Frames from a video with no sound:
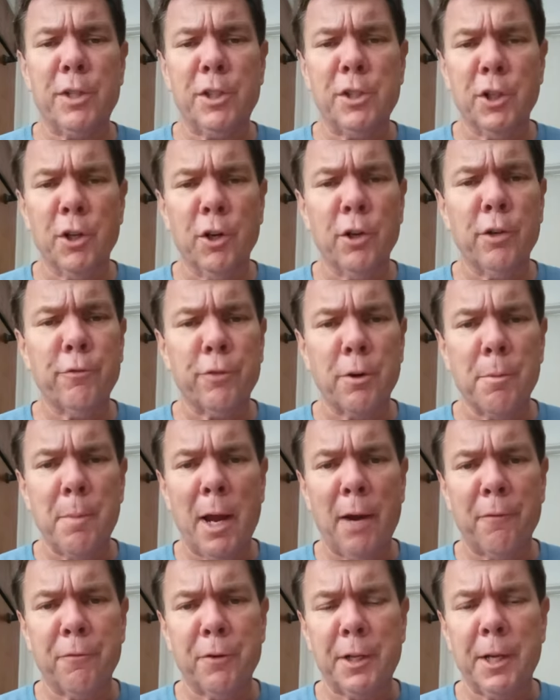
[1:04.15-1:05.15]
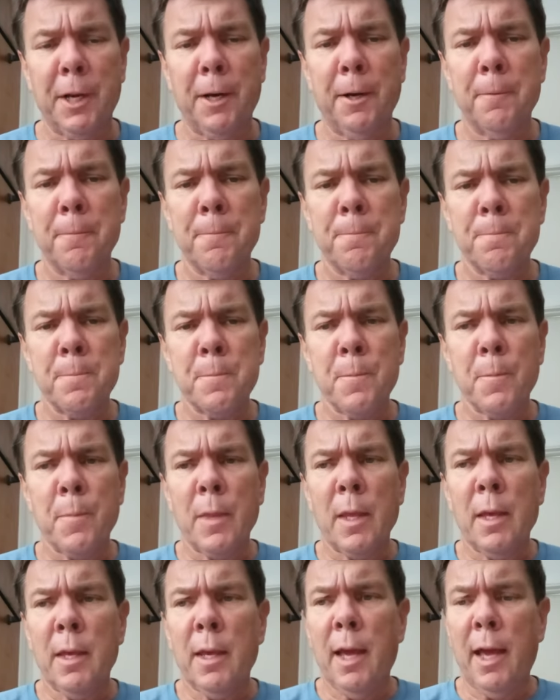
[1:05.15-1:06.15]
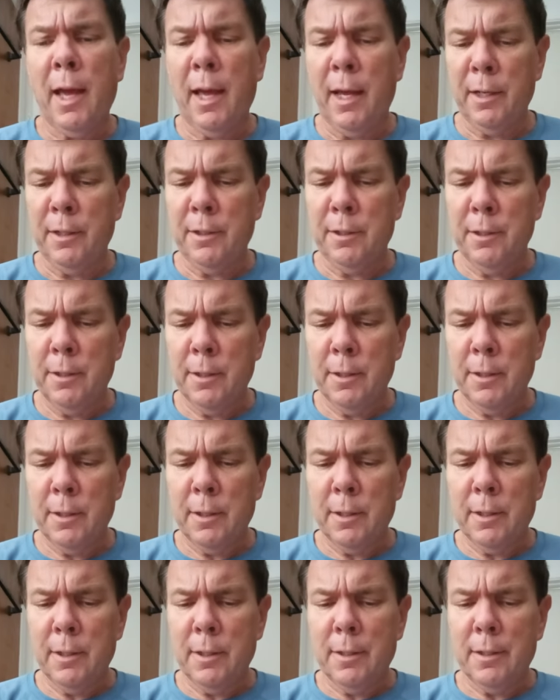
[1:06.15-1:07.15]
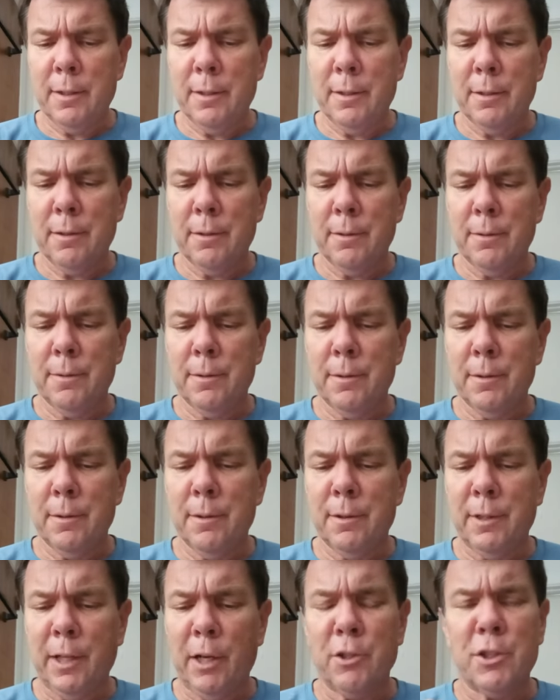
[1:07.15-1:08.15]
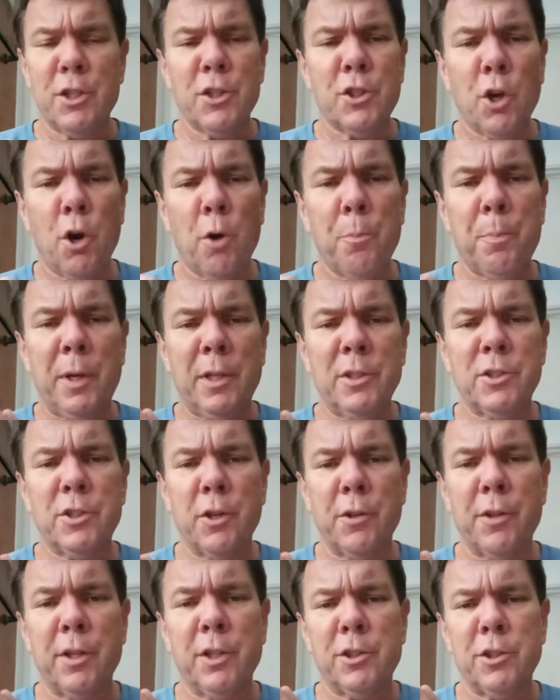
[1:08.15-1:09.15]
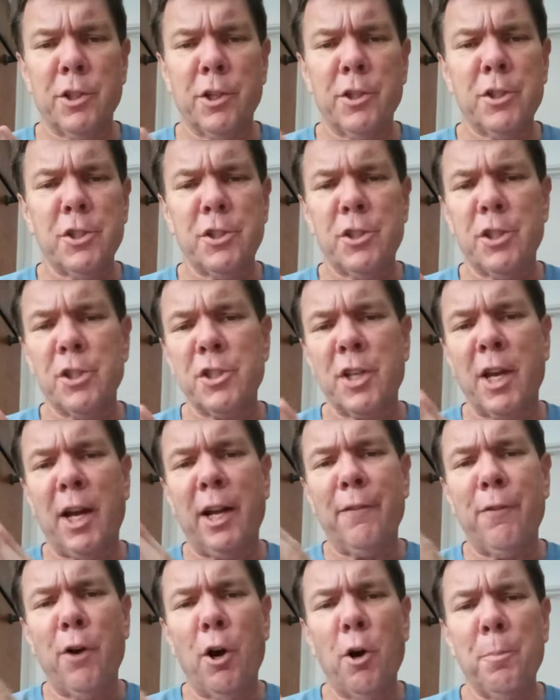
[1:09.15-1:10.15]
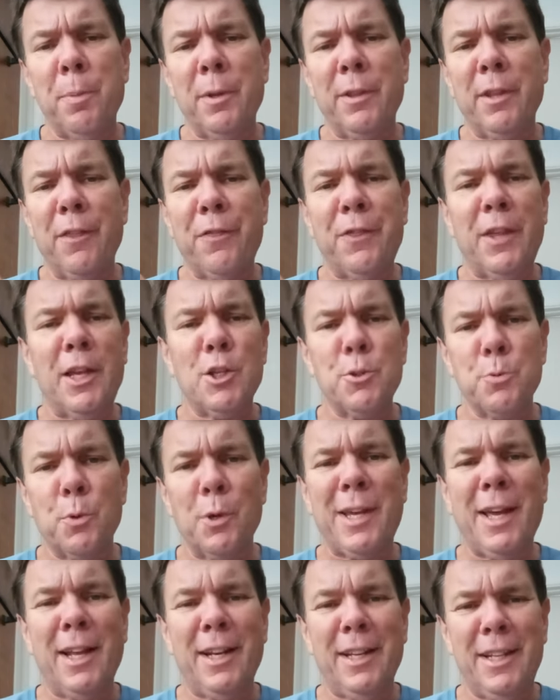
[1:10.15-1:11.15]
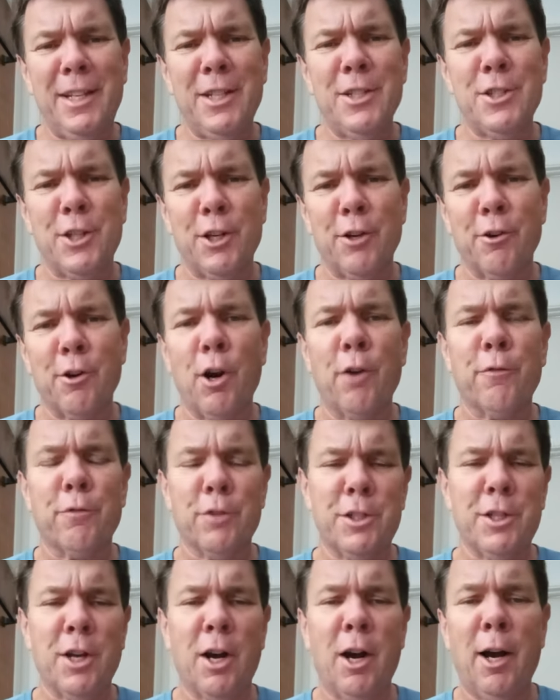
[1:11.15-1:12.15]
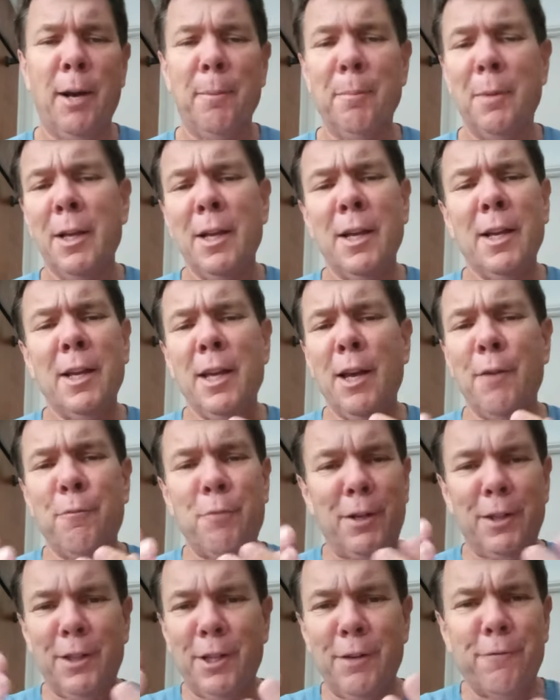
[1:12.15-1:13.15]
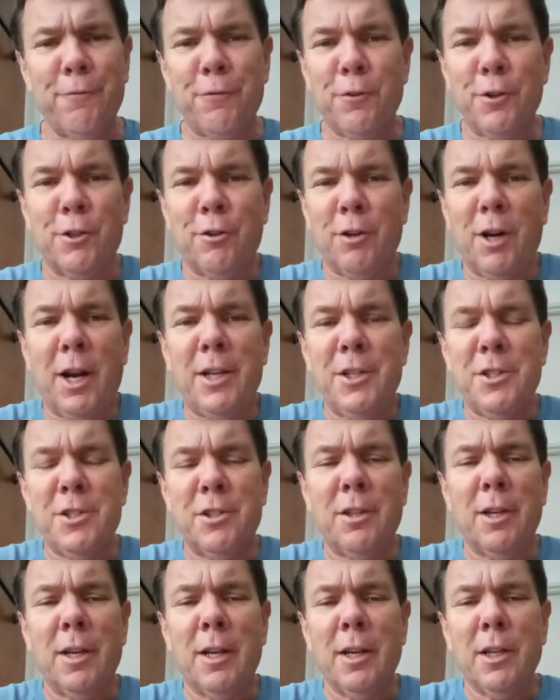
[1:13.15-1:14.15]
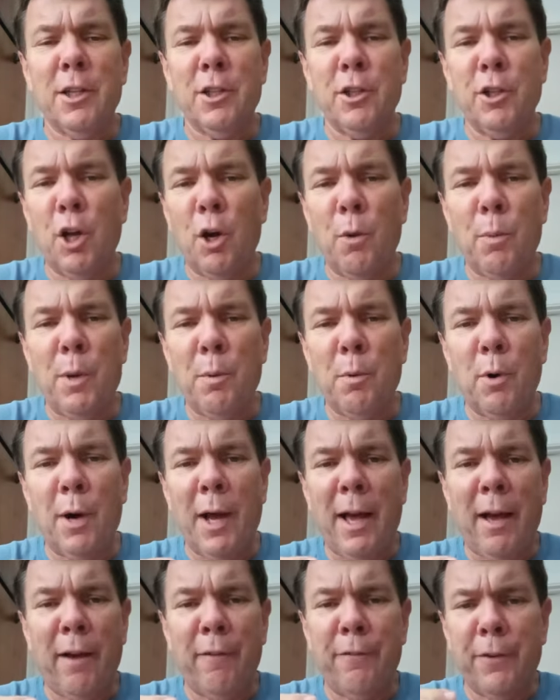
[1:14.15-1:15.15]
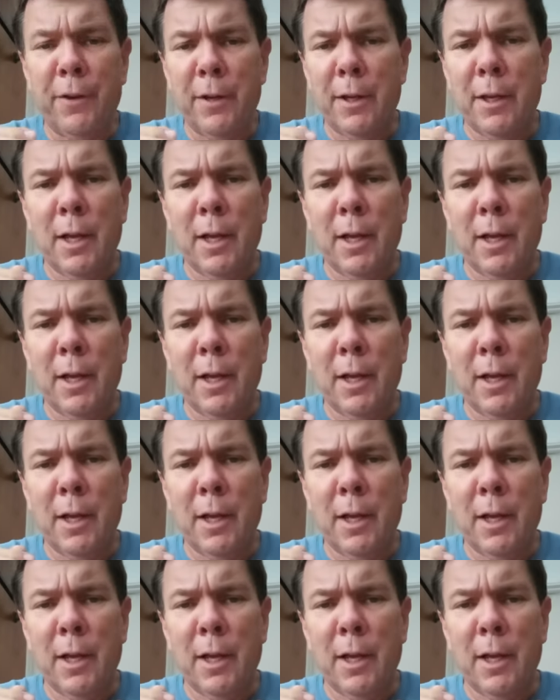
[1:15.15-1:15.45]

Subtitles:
returned from Africa. And they're just hoping, so the church is just kind of hoping that things will get easier over time. If we live for Christ, you know, we will have